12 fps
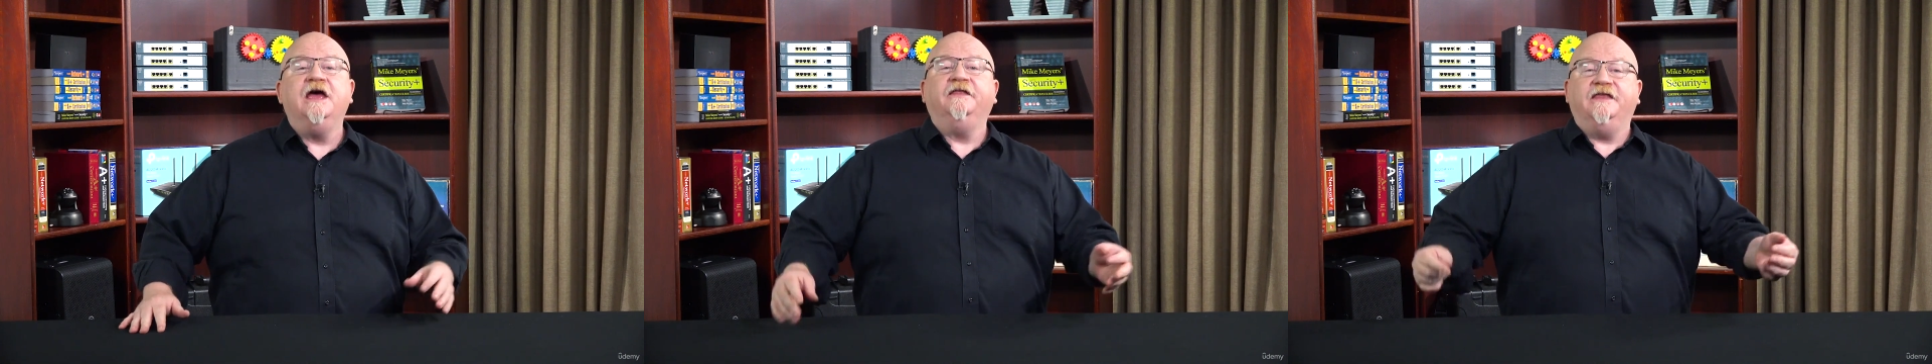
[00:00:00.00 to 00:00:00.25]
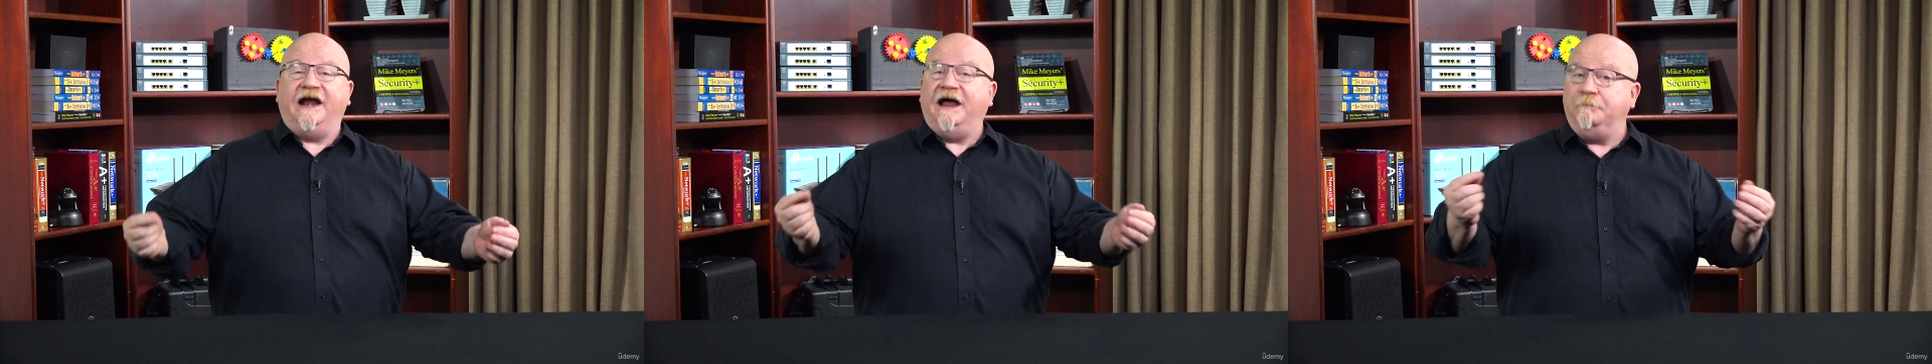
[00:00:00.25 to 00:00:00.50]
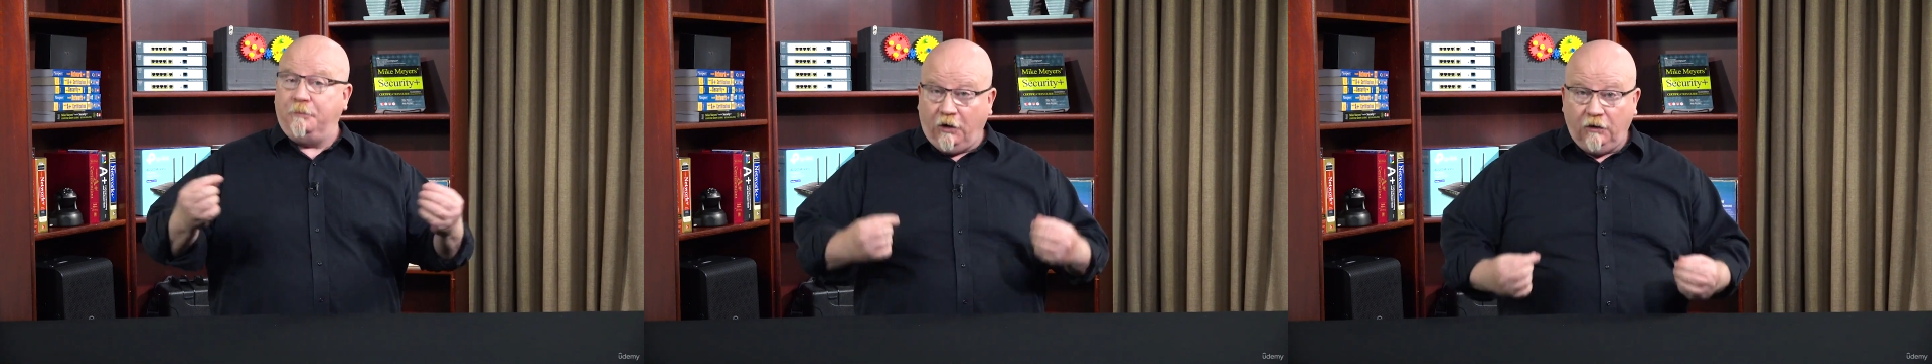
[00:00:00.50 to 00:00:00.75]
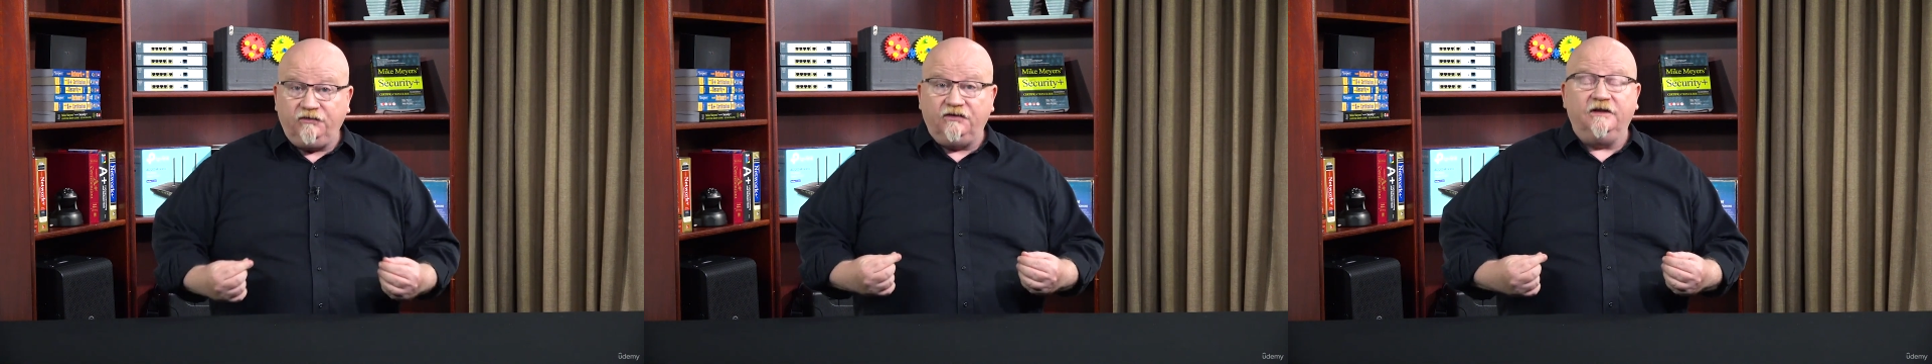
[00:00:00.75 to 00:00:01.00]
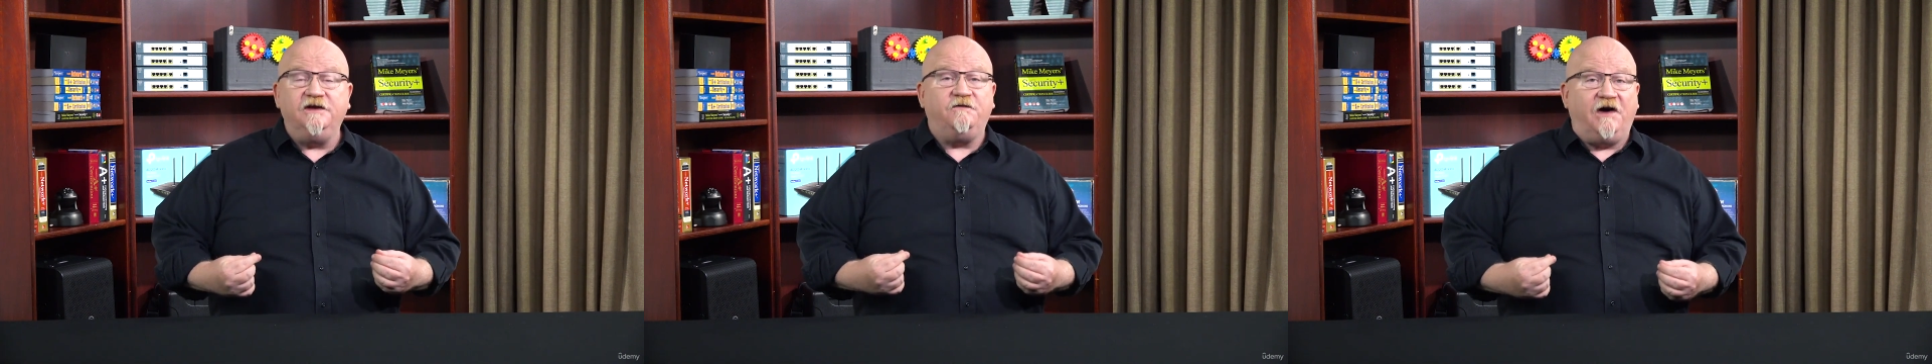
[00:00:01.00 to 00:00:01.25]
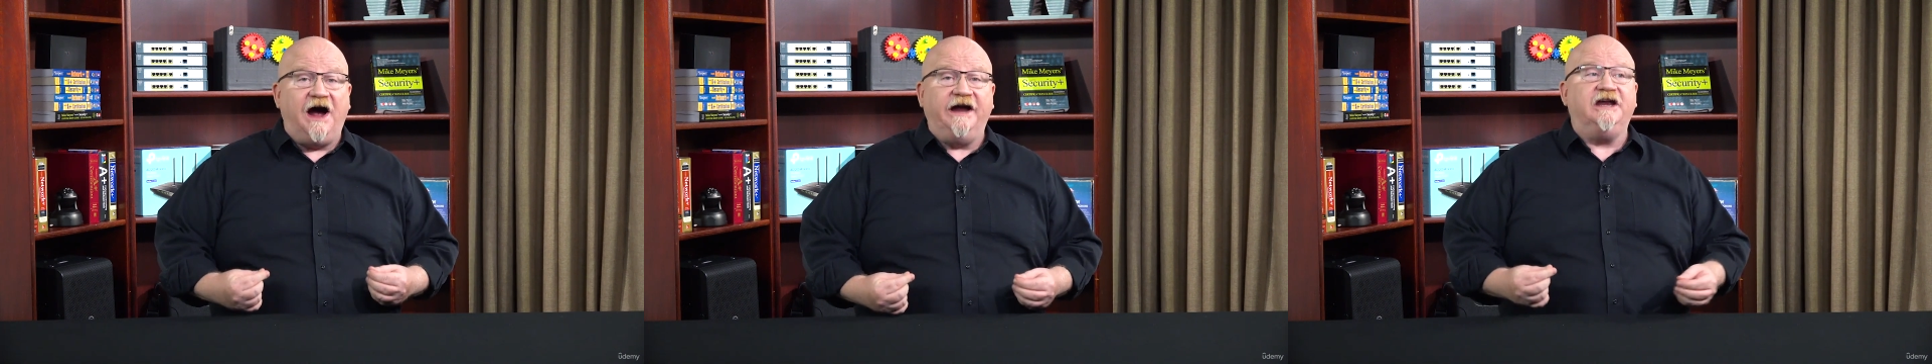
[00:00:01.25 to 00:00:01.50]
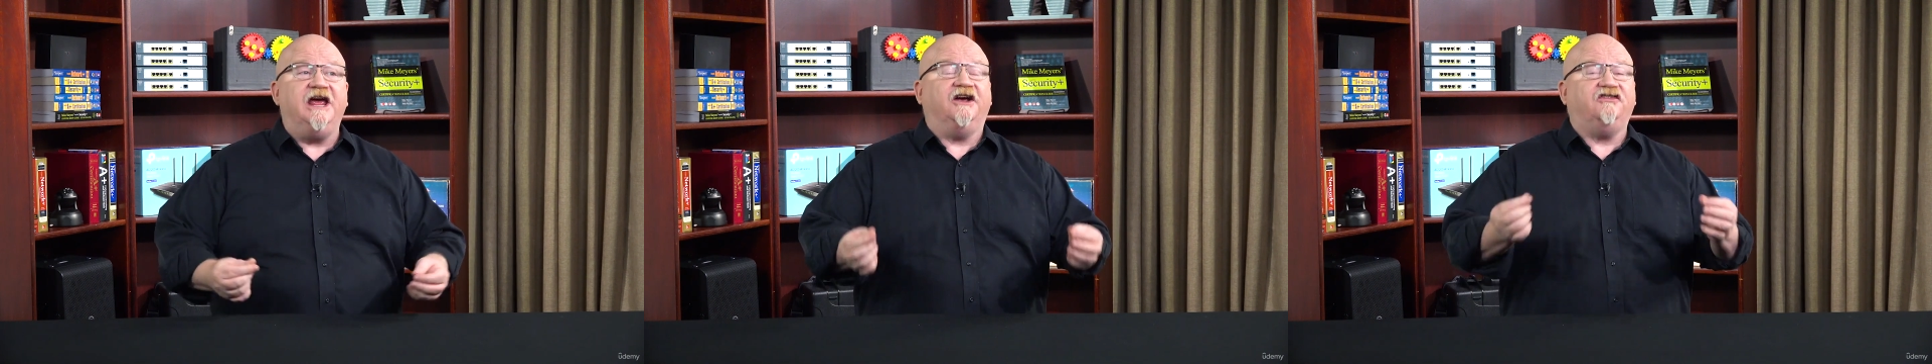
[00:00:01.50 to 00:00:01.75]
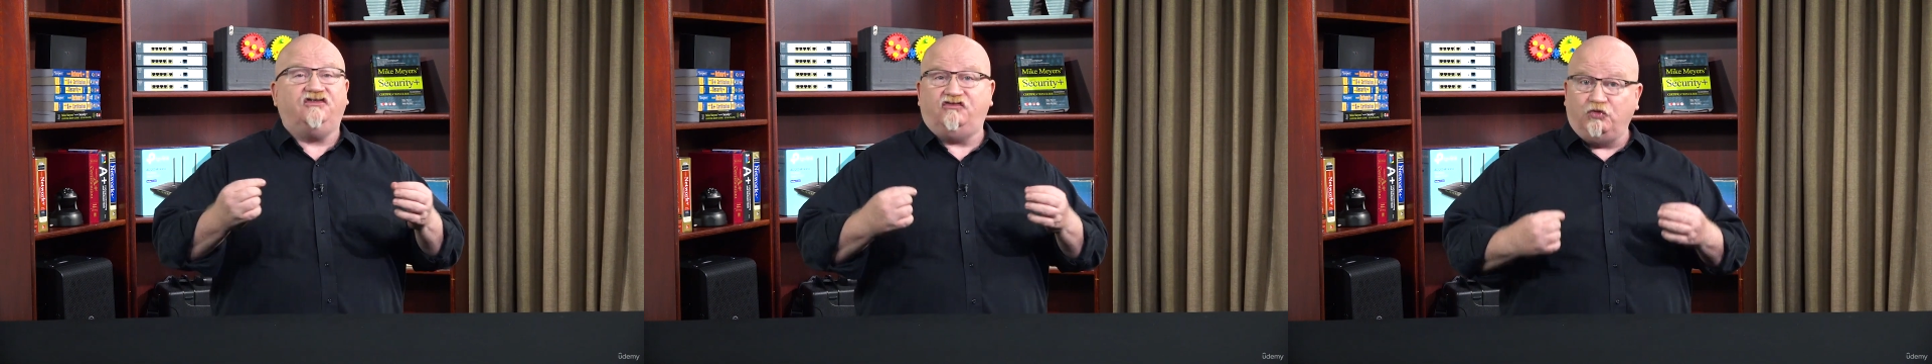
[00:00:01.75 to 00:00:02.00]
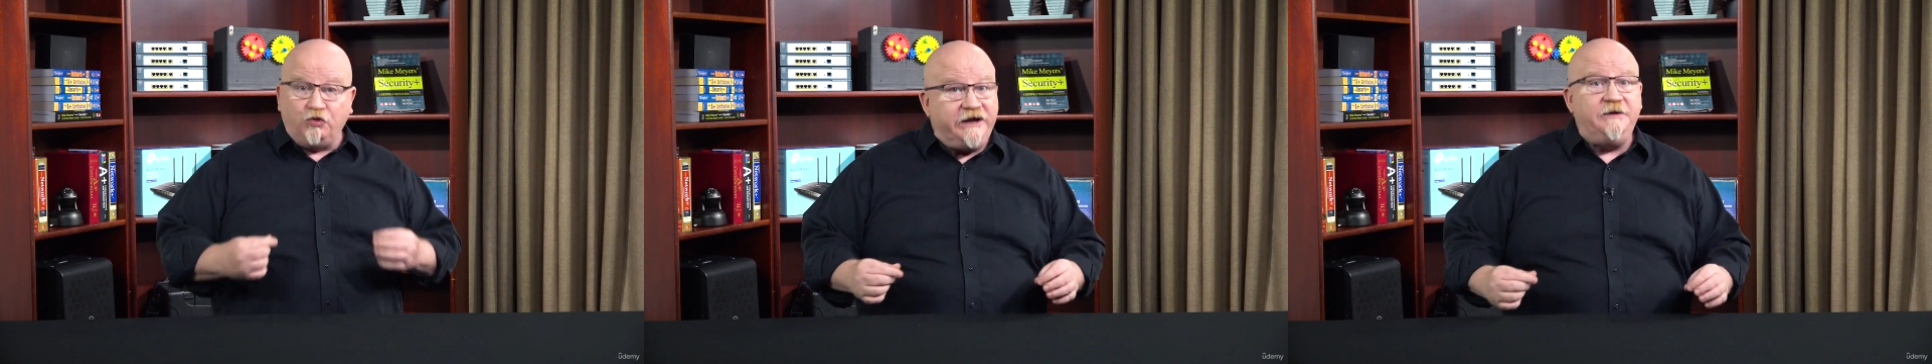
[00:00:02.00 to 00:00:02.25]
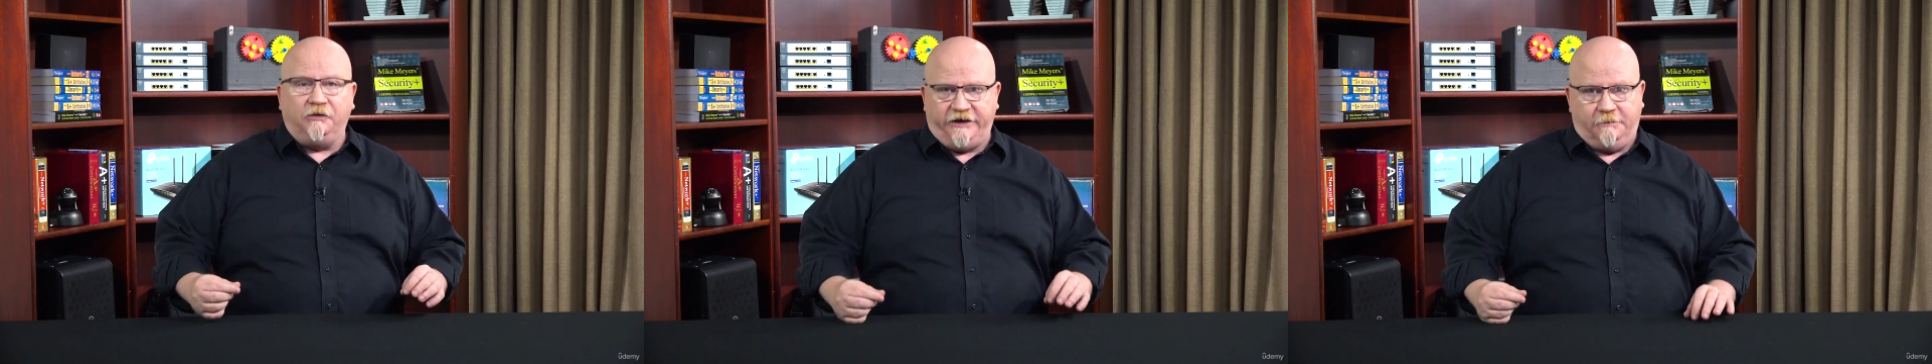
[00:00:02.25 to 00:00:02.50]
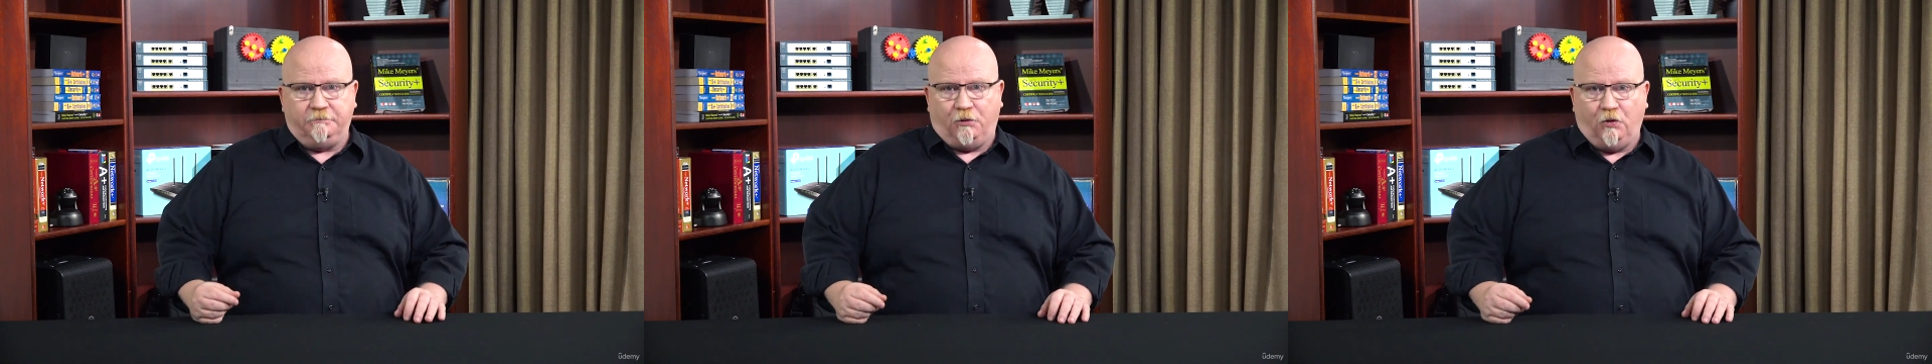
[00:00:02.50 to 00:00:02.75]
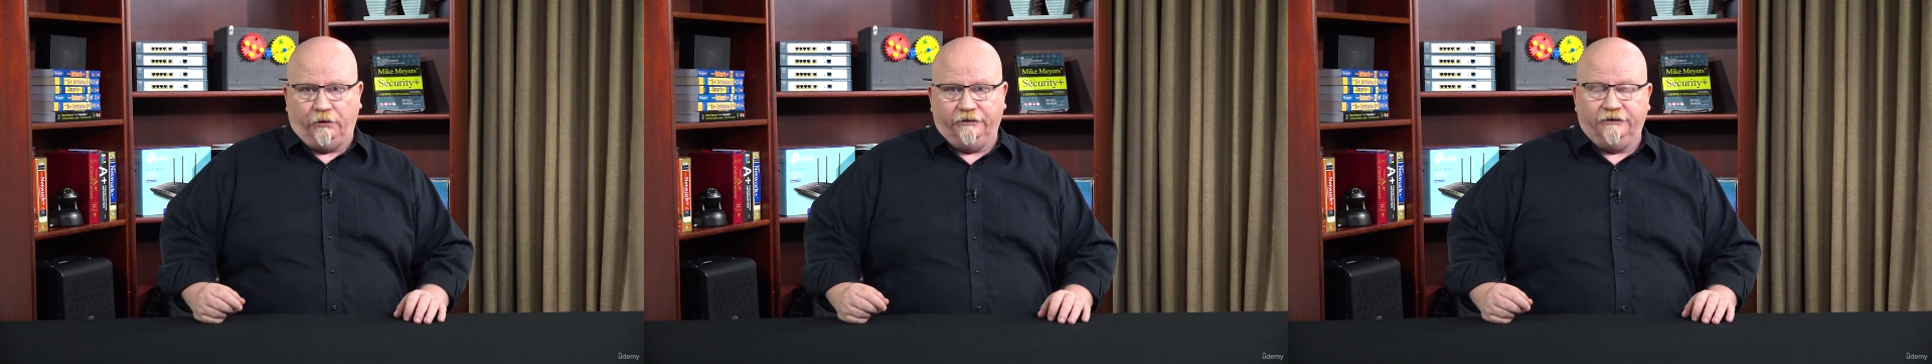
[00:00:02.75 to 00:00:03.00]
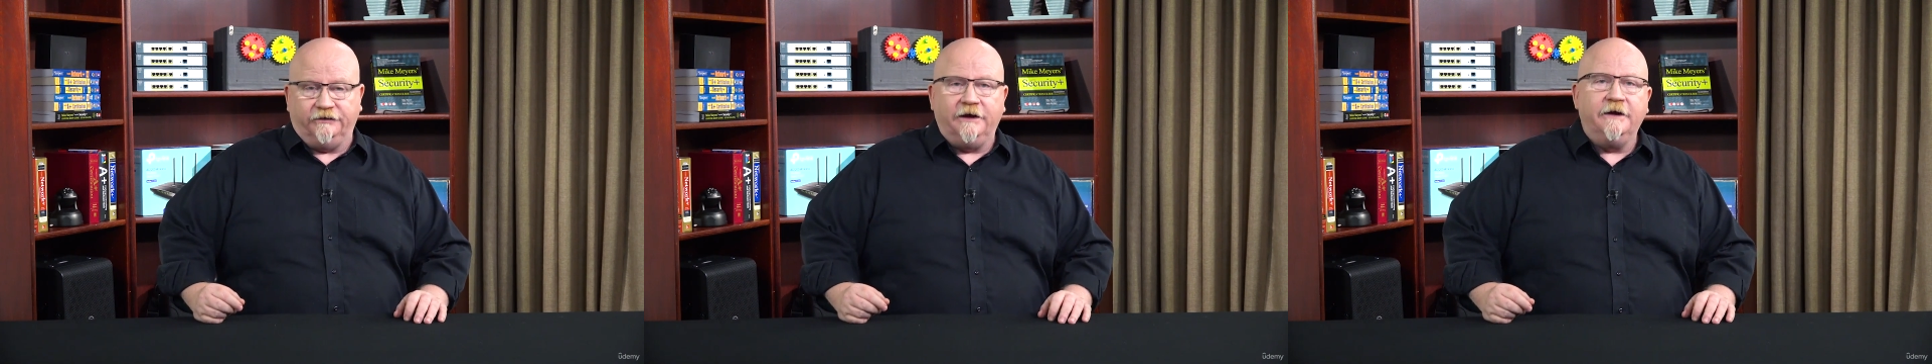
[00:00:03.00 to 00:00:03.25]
that I personally find extremely important.